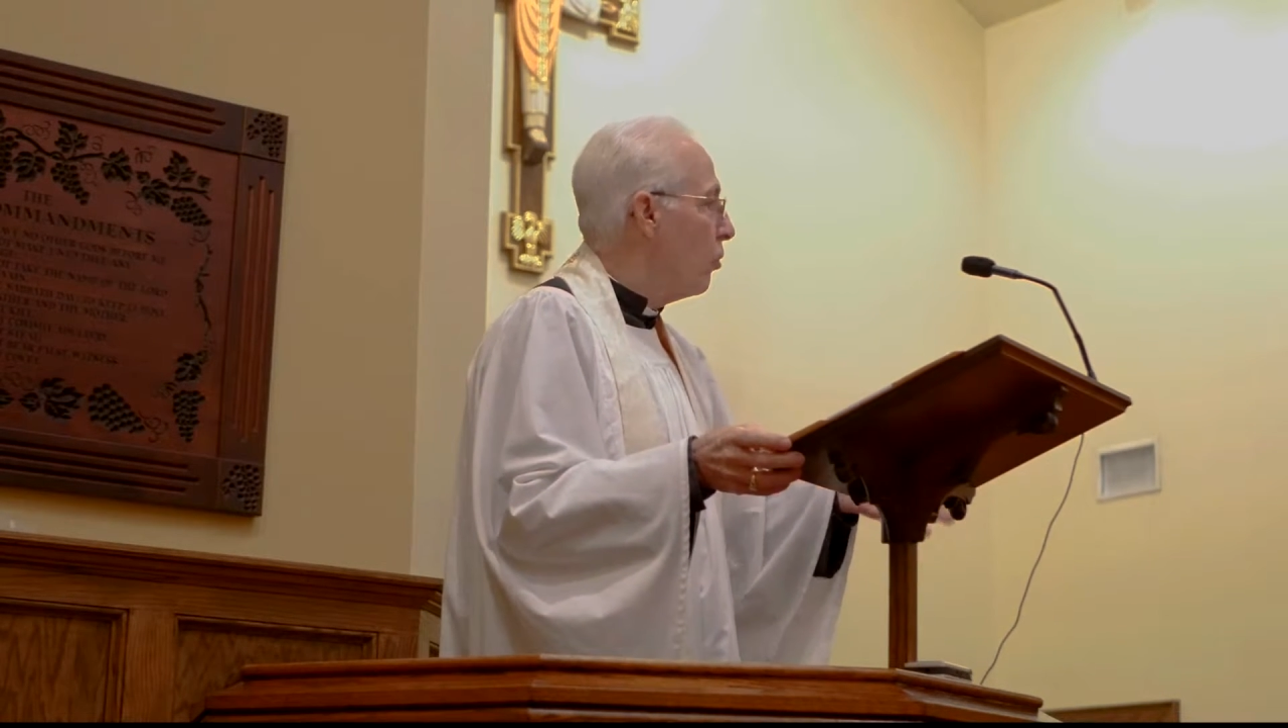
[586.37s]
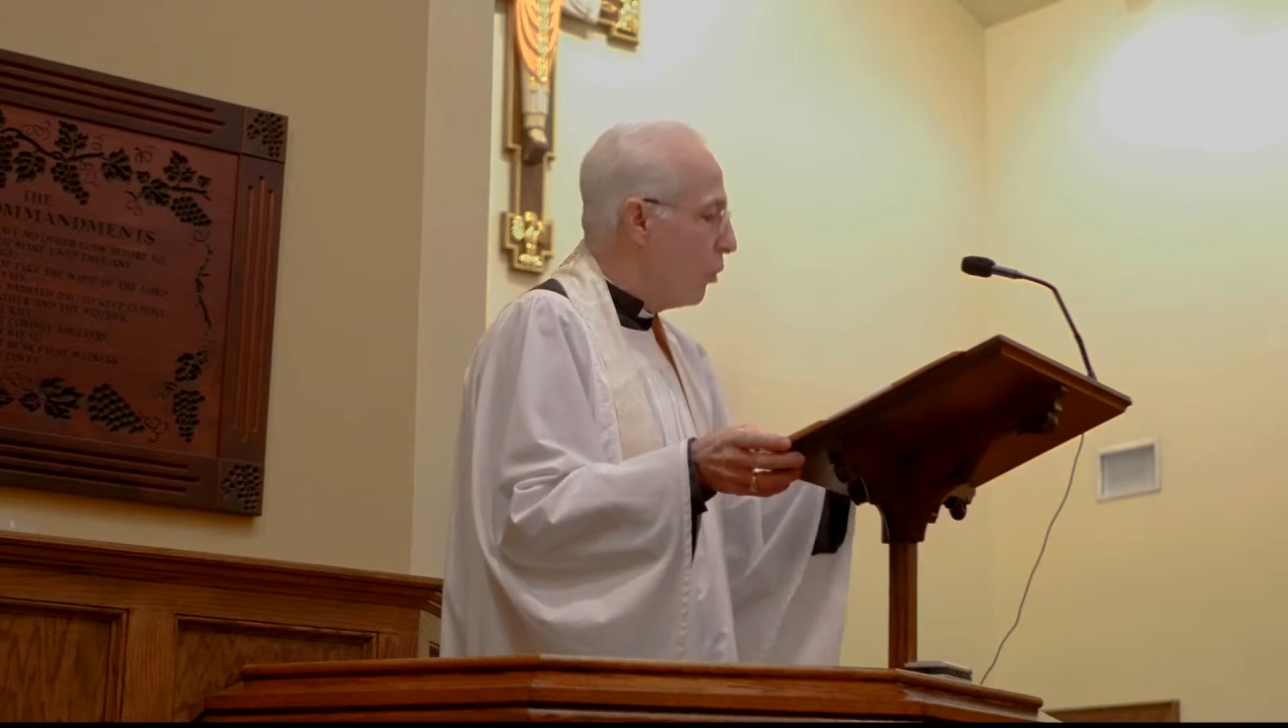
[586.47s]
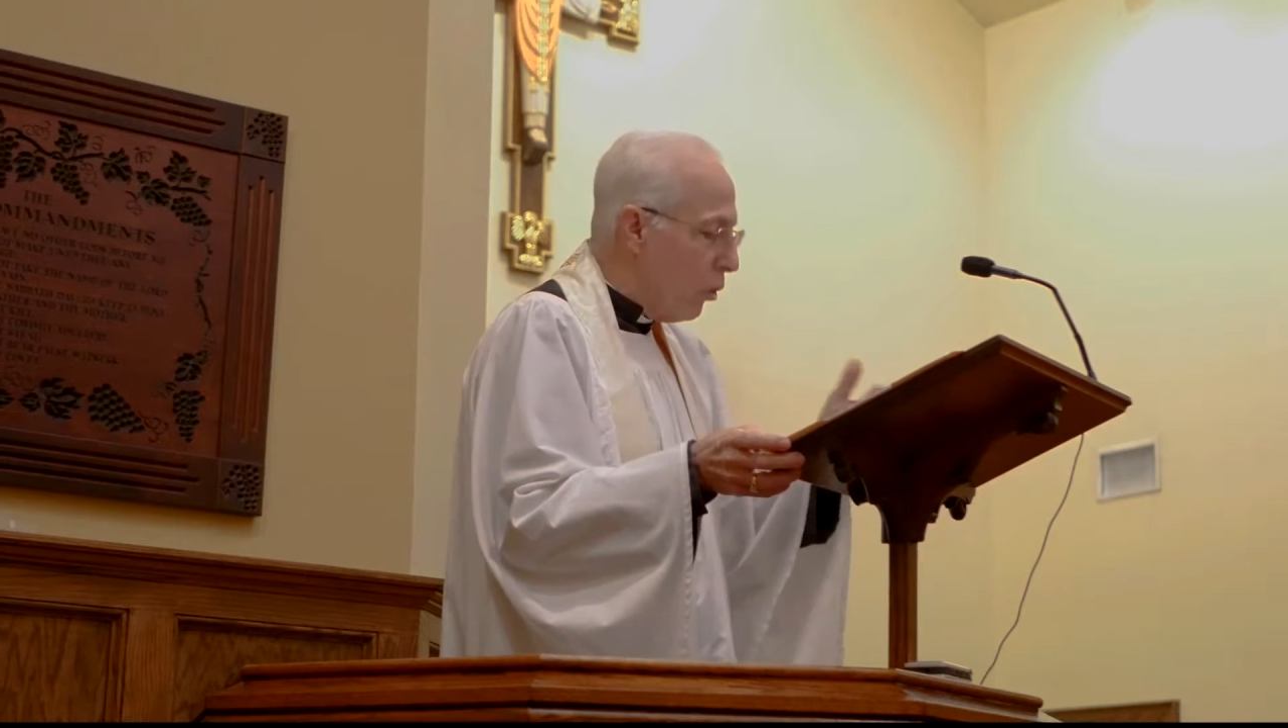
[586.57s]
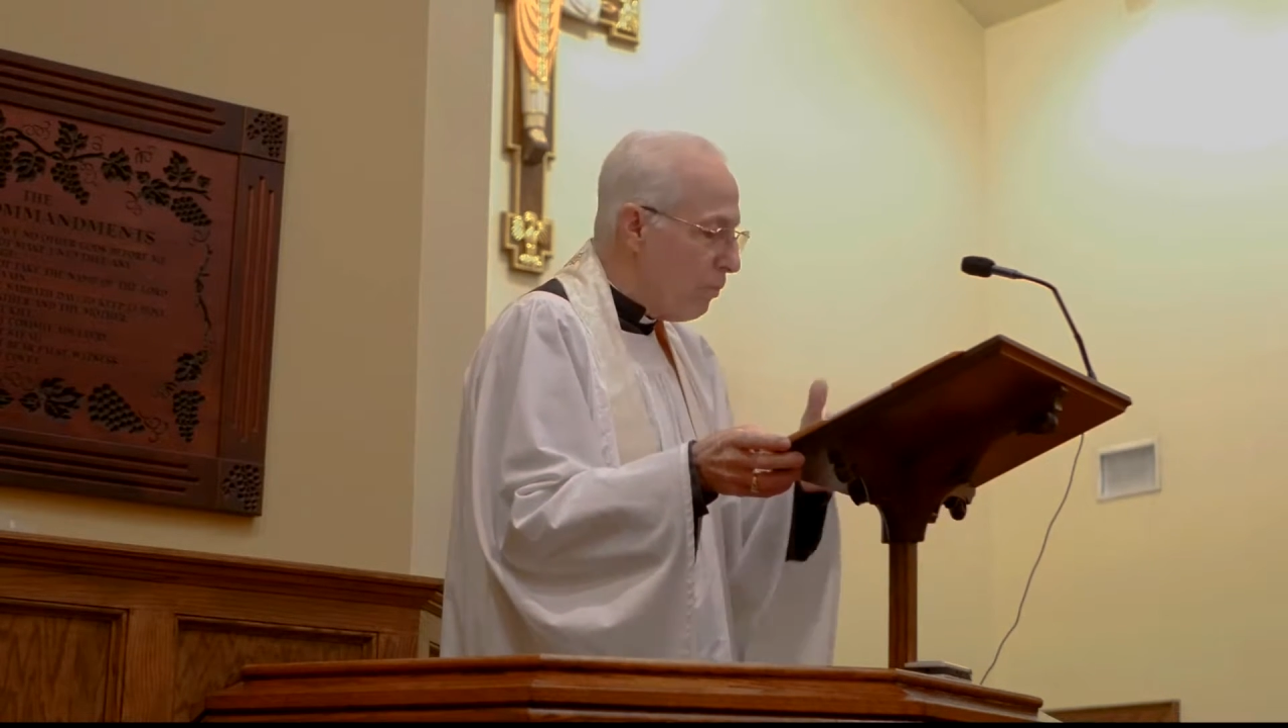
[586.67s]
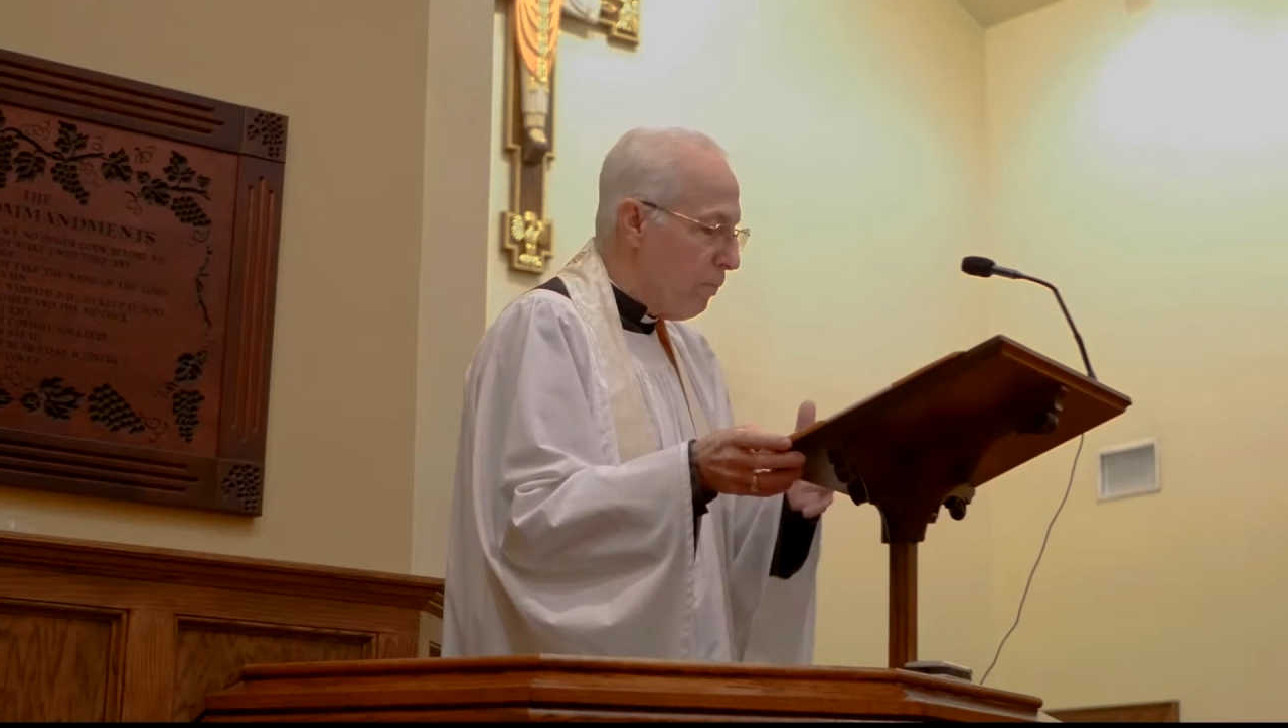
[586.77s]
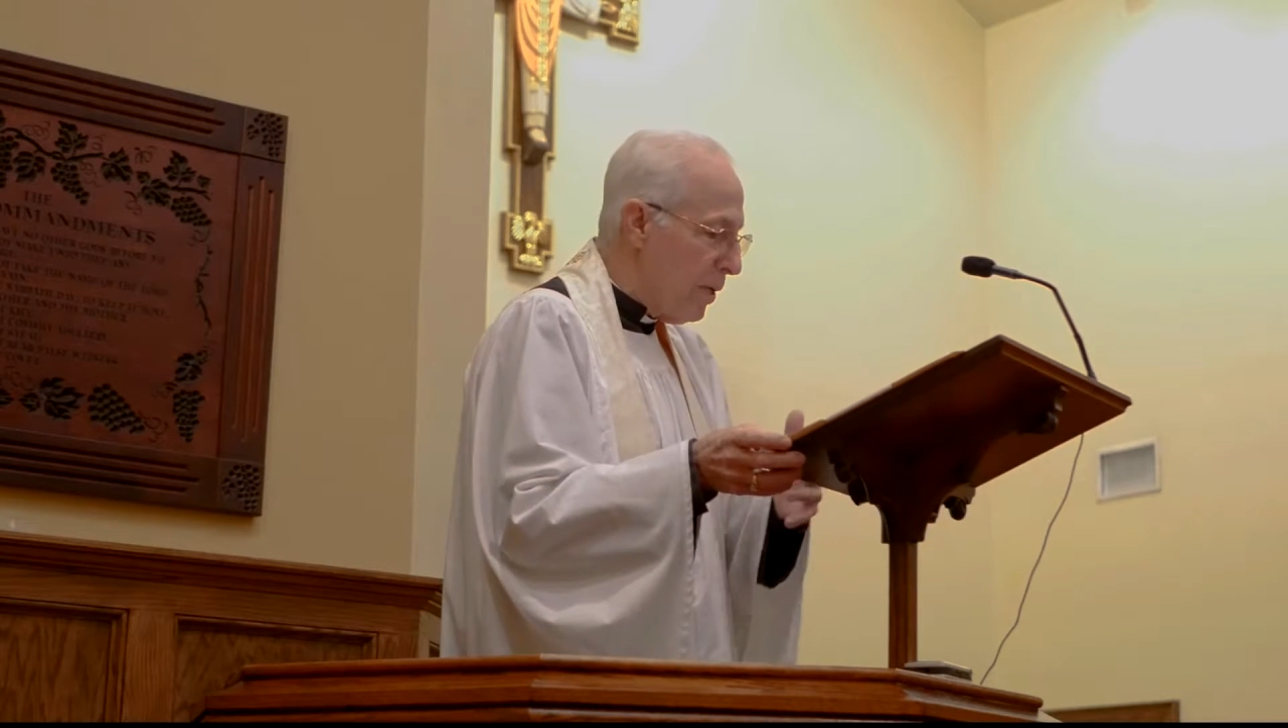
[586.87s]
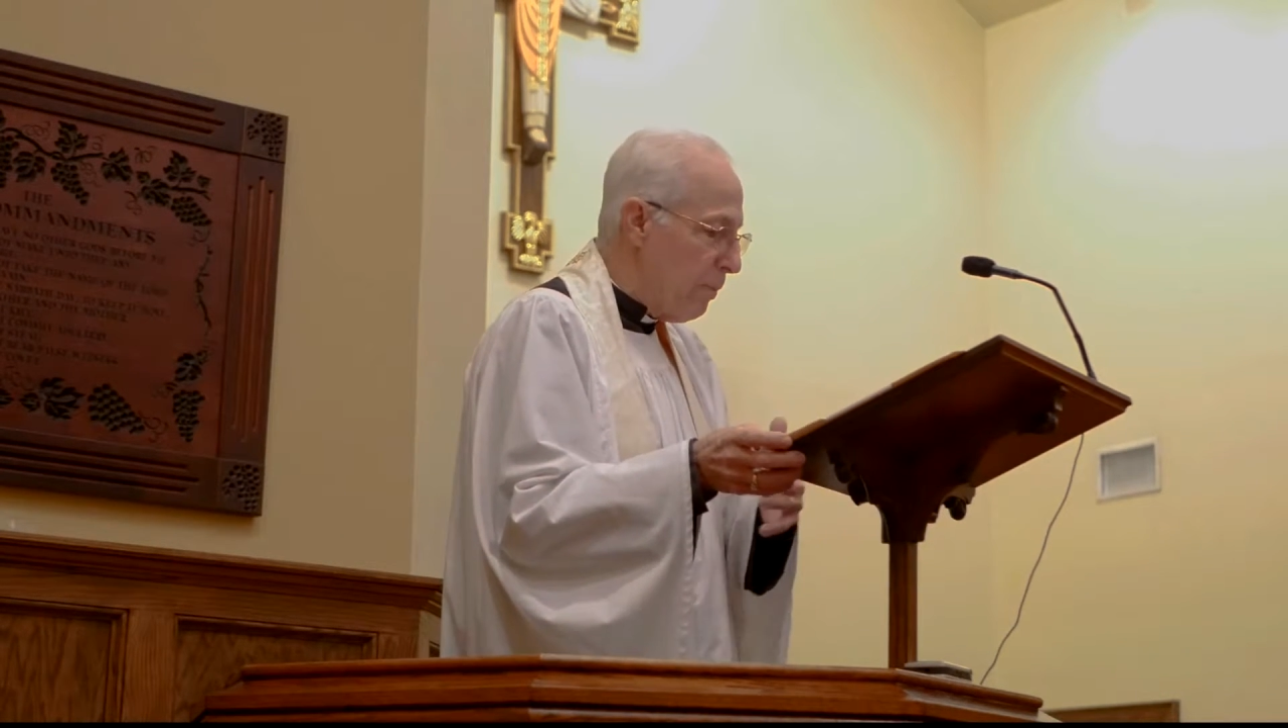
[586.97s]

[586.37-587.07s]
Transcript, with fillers: to good